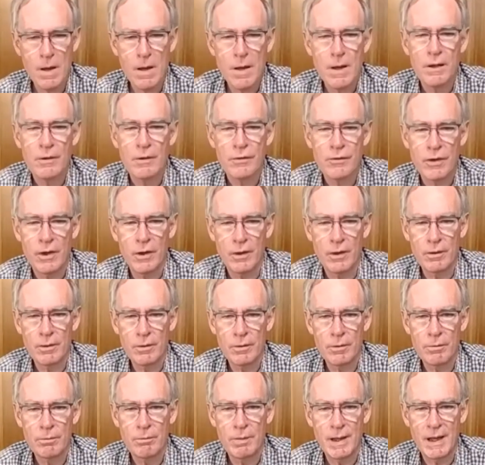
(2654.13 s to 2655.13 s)

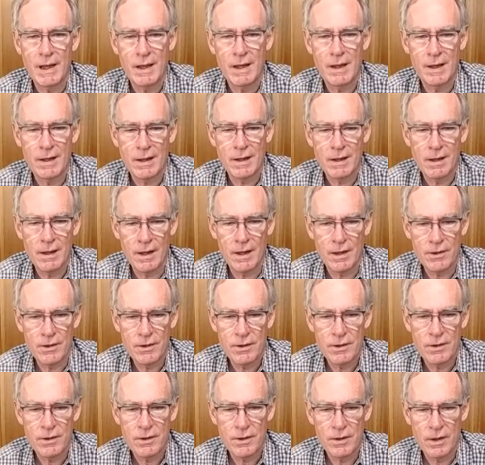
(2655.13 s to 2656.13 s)
So, Ballinaclash.
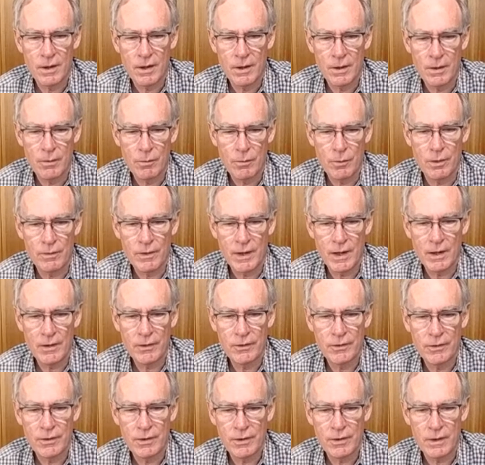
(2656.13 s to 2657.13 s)
We've
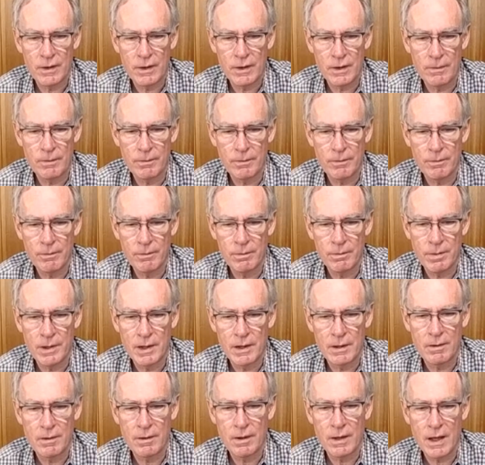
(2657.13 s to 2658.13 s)
asked
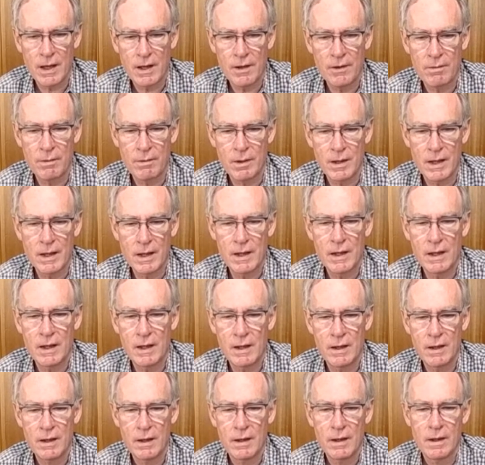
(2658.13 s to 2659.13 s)
Peter and Kath
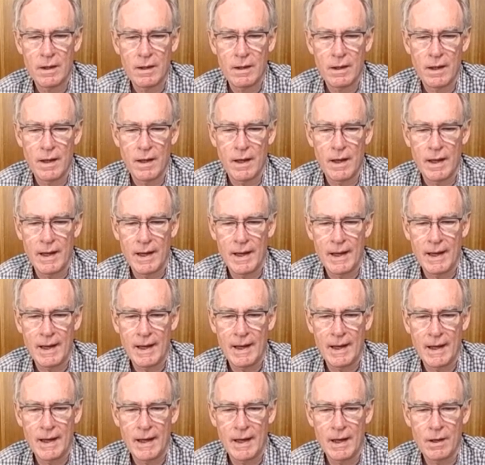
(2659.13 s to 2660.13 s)
Mullaney
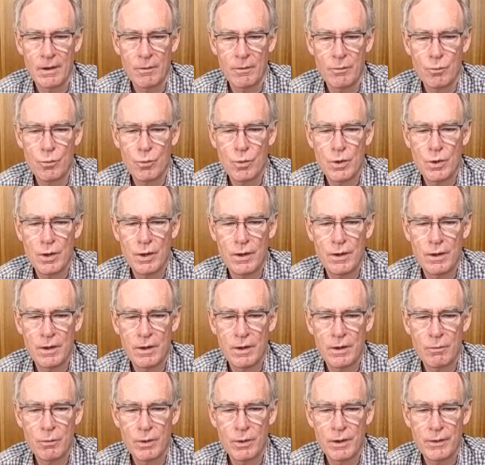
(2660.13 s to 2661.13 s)

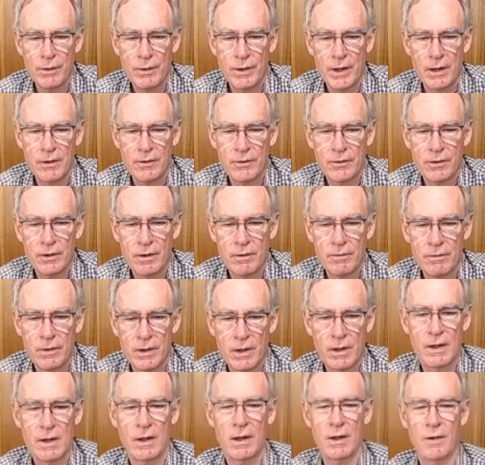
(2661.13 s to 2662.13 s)
what they serve with
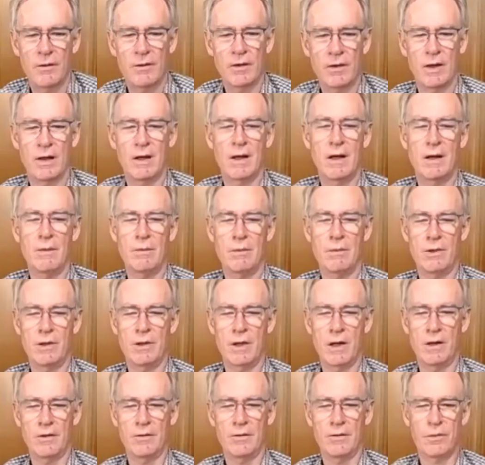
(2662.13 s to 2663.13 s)
it, and they said lamb
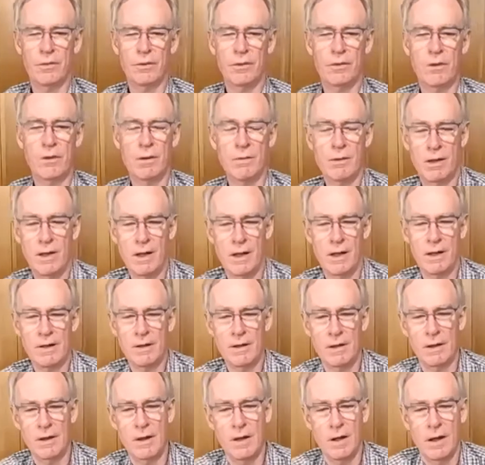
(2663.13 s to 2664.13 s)
shanks with
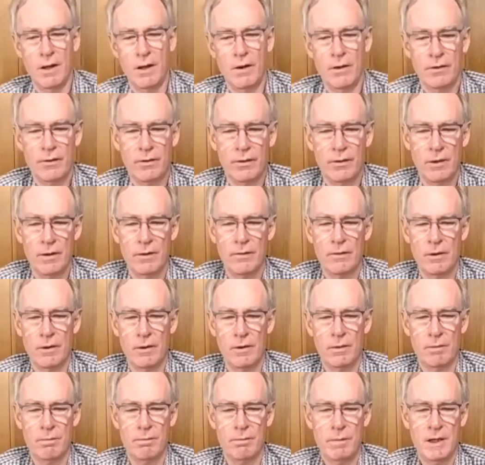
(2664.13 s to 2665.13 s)
gremolata, served
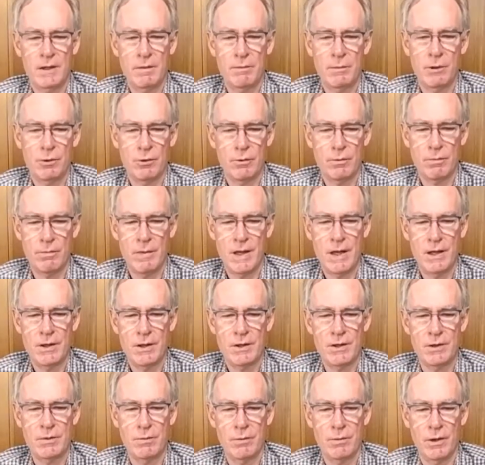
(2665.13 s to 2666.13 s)
on buttermilk
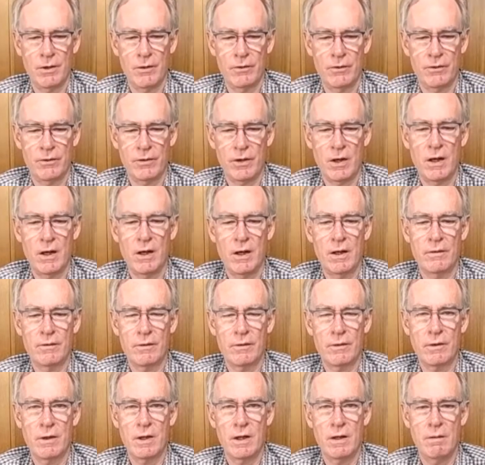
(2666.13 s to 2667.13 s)
mash with a side of
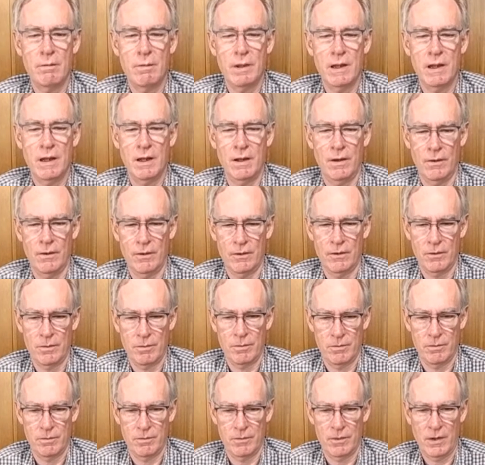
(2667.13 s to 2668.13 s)
green beans.
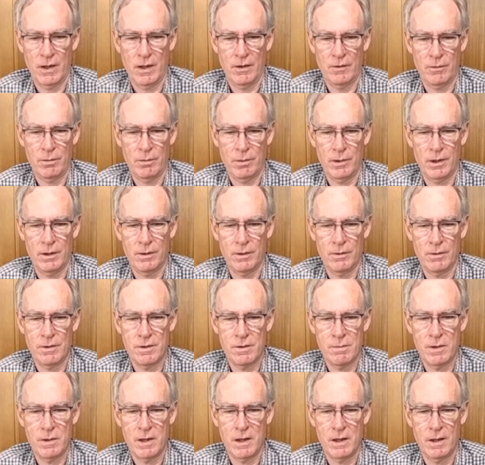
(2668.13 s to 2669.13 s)
Sounds pretty good
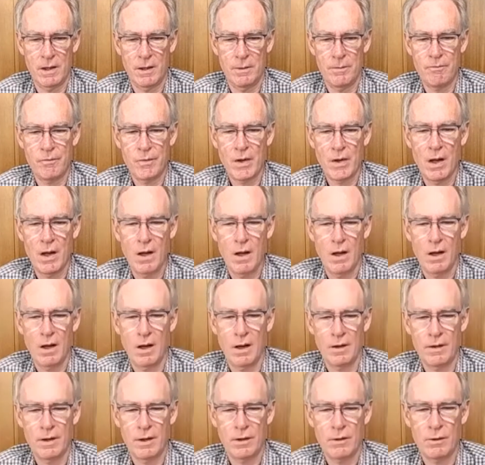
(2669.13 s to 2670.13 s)
to me. I
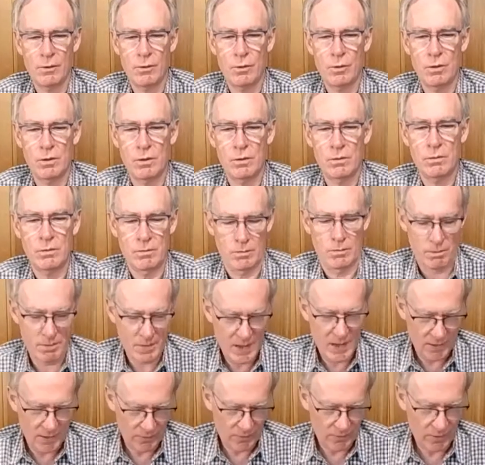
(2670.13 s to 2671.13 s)
think all
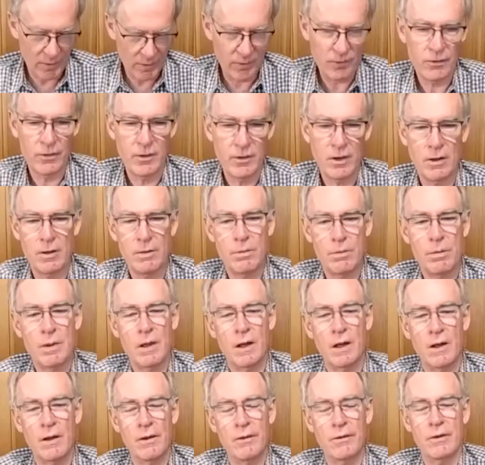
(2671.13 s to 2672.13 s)
meats that are slow
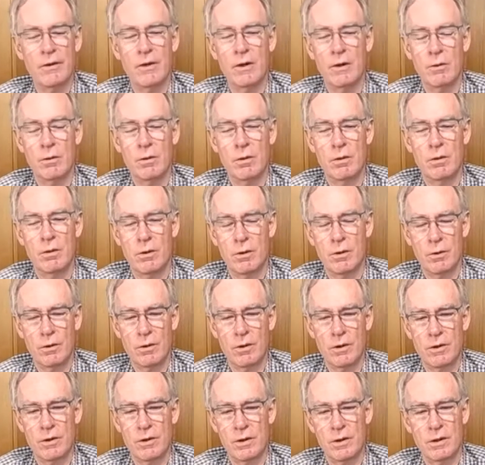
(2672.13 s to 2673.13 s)
braised, long cooked,